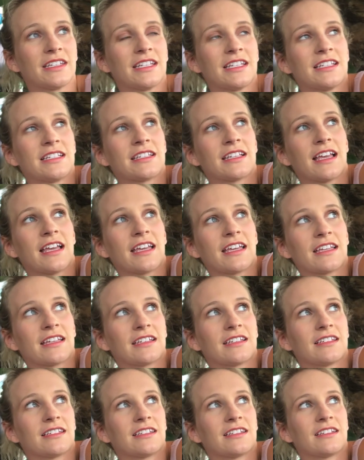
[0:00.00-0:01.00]
is like
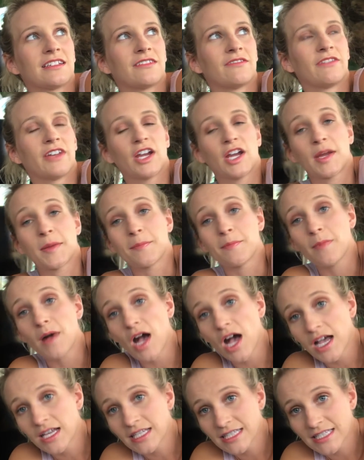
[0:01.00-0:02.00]
very
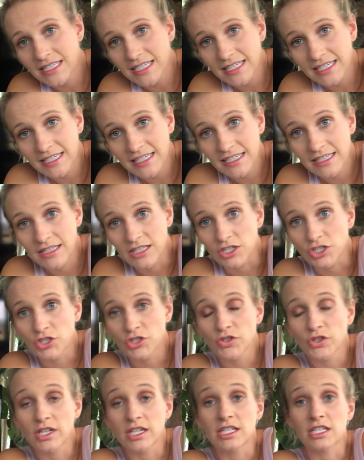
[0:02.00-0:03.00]
mossy, the
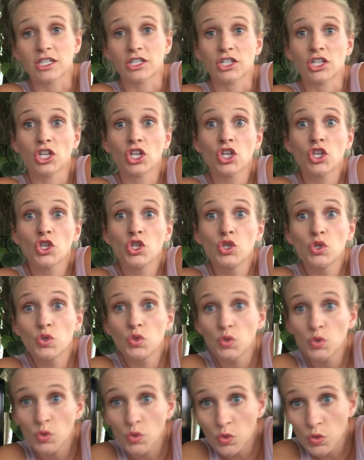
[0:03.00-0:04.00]
trees are
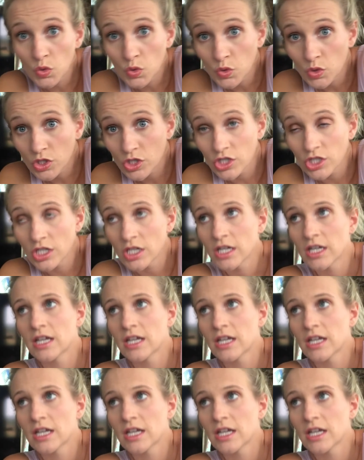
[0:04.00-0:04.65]
huge,